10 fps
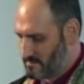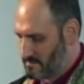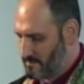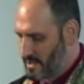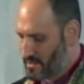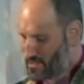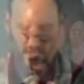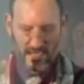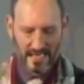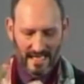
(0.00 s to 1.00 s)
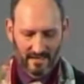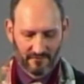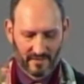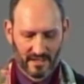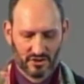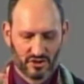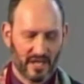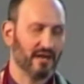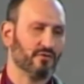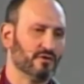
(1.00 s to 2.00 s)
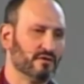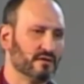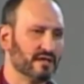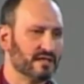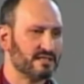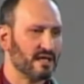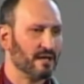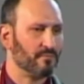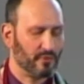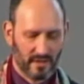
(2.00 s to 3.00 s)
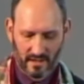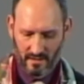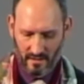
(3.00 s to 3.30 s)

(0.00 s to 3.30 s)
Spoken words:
Because life in general is a pretty